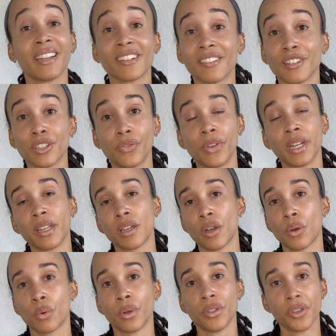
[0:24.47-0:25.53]
At the end of this
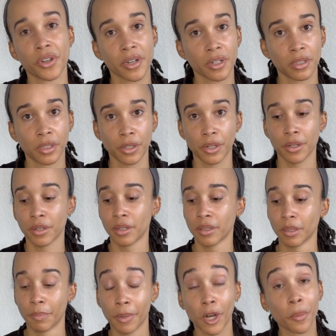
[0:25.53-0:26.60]
video, you're going to learn
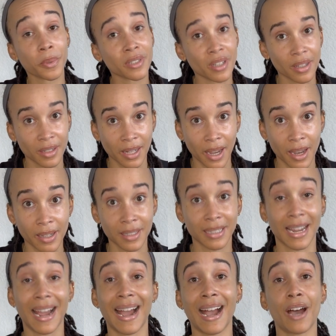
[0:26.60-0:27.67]
the purpose of the test,
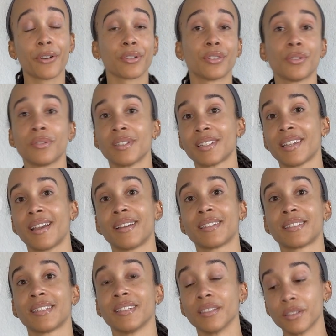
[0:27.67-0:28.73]
how to do the
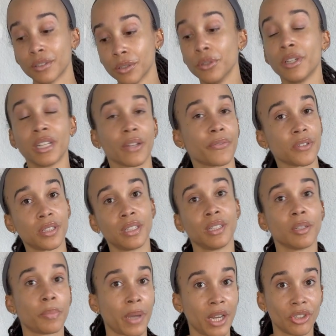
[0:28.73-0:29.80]
test, including if you're
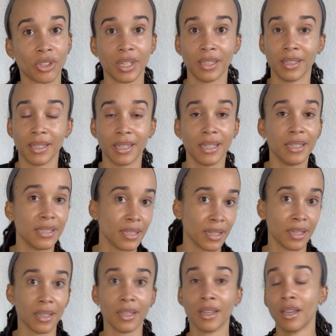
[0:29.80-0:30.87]
seeing a patient in the
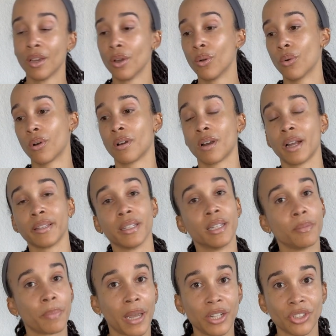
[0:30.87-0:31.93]
ED or on the
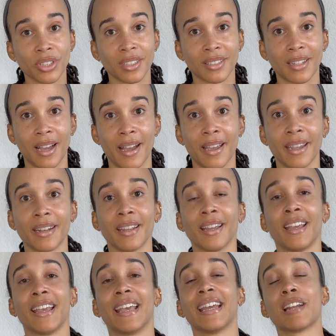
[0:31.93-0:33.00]
inpatient side,
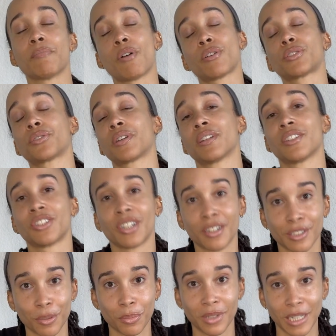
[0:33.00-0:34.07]
and I'm also going to share
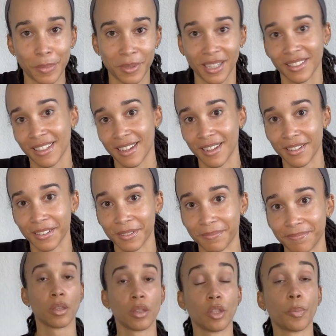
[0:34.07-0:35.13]
some tips at the end.
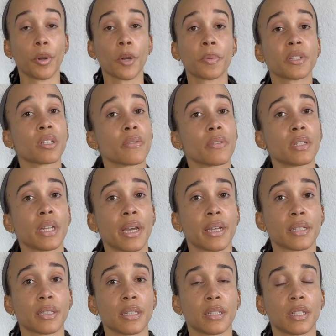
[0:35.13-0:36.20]
The purpose of the
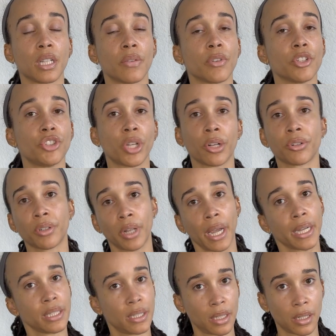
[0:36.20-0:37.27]
test is to give a general
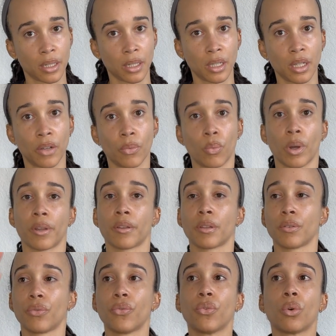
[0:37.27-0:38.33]
idea of whether the
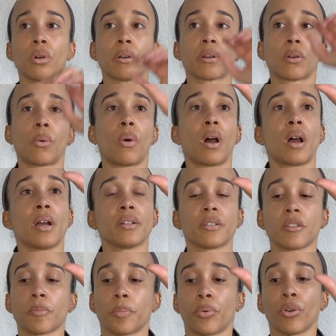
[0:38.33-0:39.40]
four quads
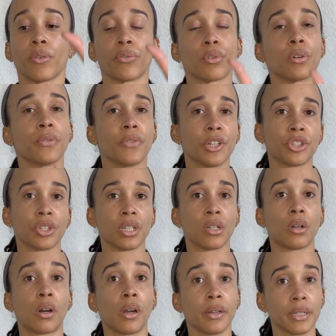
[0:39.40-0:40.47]
of the peripheral vision
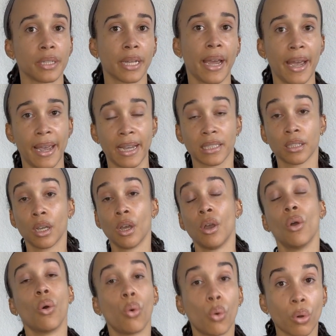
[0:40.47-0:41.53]
are intact
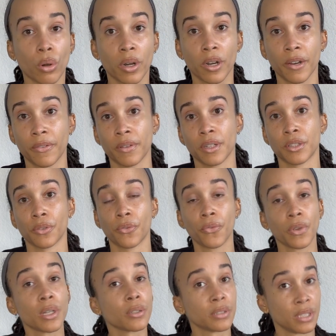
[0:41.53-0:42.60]
or if there's a
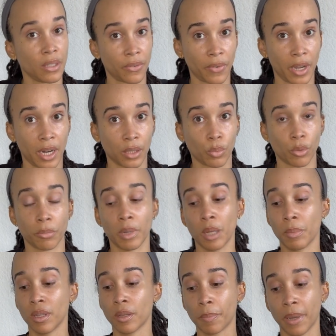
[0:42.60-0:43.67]
field defect where
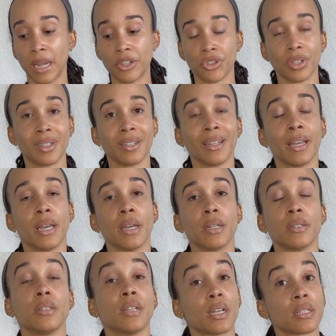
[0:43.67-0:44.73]
maybe the patient
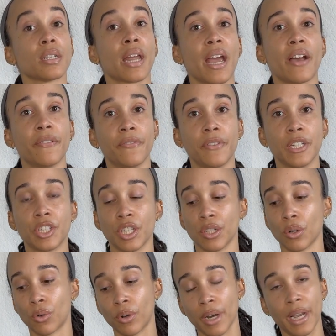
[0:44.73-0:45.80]
doesn't have vision
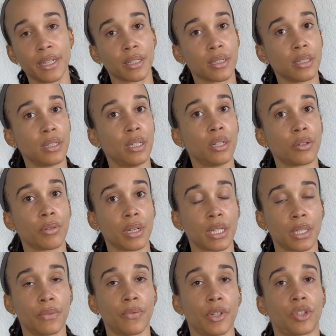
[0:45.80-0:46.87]
or has a decrease
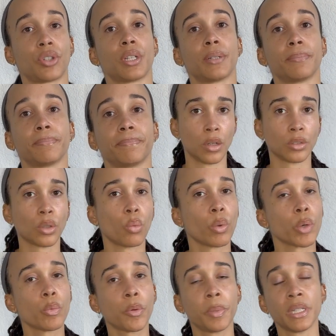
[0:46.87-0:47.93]
in vision. So
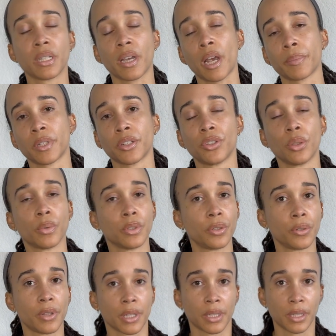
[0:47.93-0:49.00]
when would be times that you would
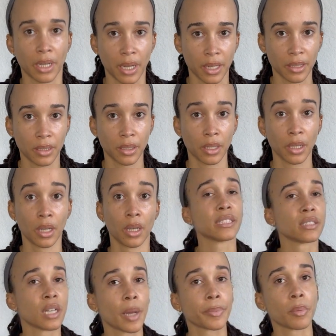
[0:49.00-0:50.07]
do this test?
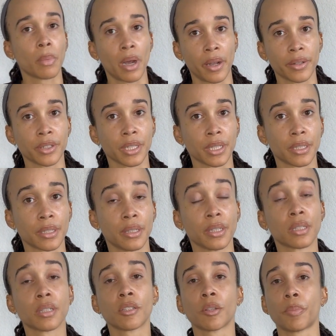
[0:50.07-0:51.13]
As an ophthalmologist,
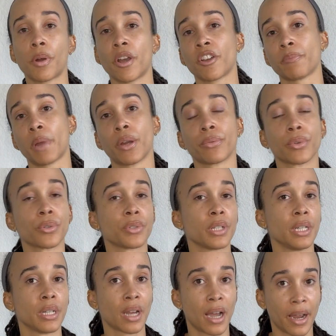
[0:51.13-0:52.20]
this is a part of my
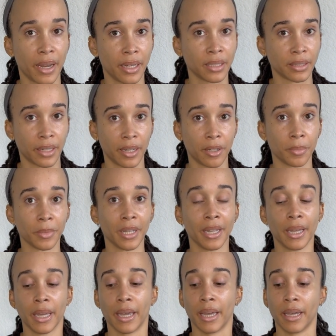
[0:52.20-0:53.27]
routine eye exam,
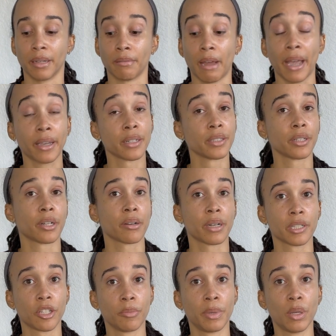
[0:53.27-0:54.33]
and I consider
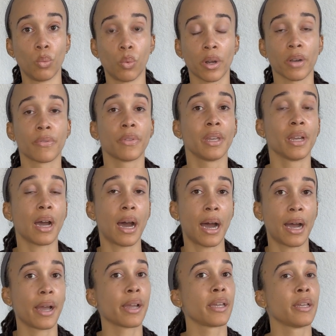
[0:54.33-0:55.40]
it to be one of the
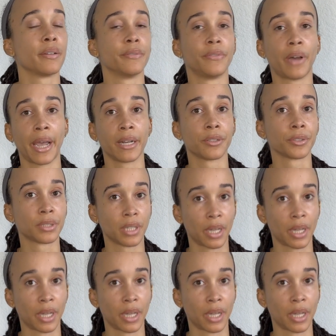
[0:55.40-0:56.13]
eye vital